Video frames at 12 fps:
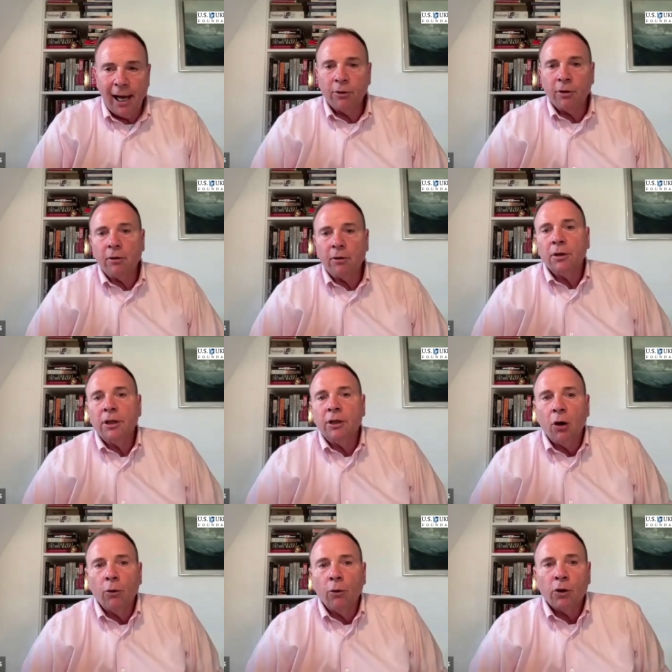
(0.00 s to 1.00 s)
absolutely
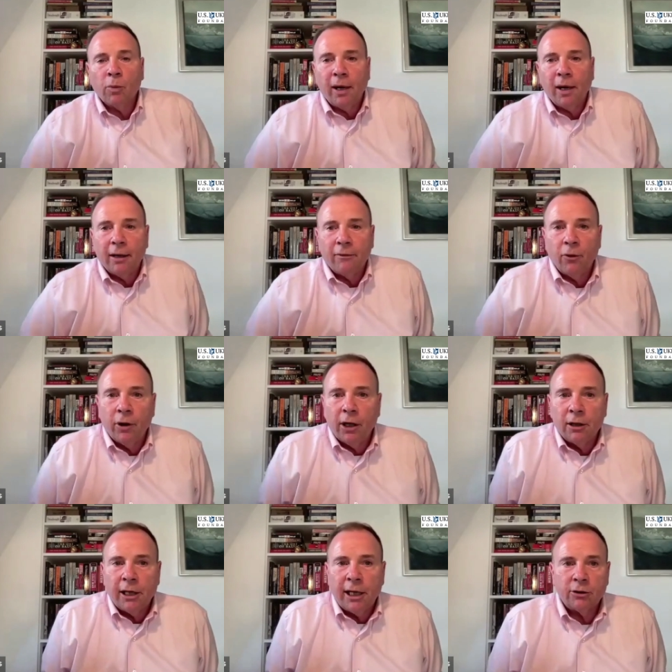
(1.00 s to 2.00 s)
no respect for
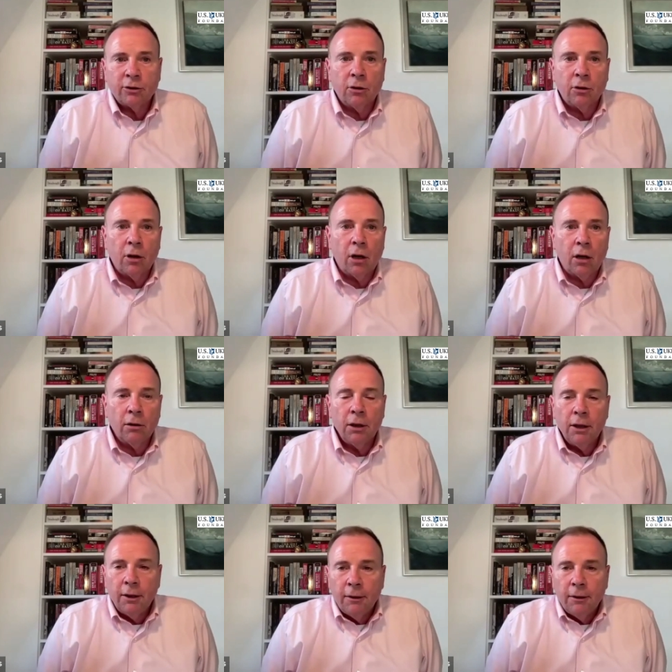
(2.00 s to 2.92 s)
international law.